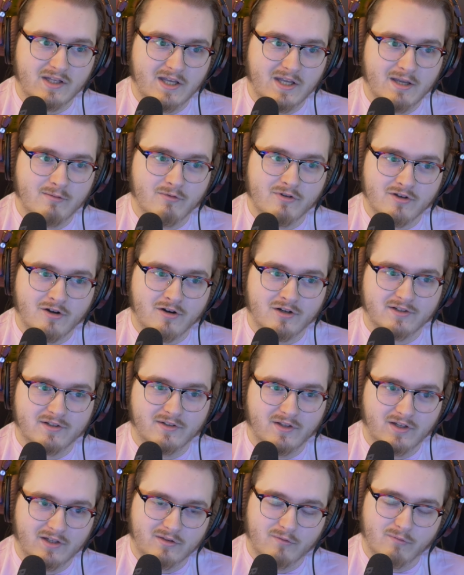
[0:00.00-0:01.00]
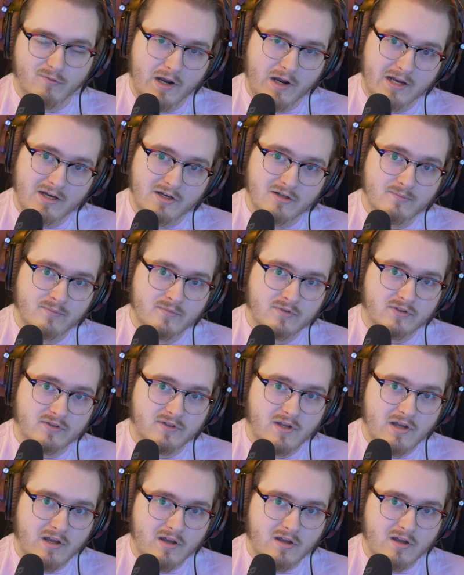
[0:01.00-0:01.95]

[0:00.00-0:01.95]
game to talk to like the randoms,